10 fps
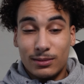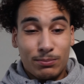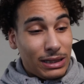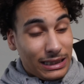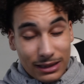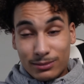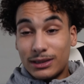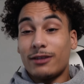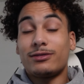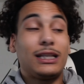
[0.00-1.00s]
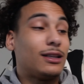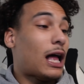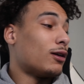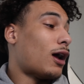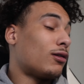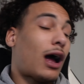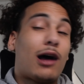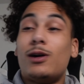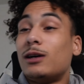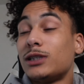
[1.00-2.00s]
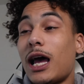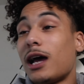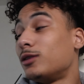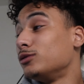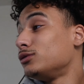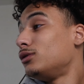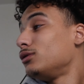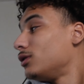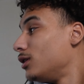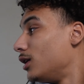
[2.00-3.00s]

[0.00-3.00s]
be some stuff still out, out, out outside on the,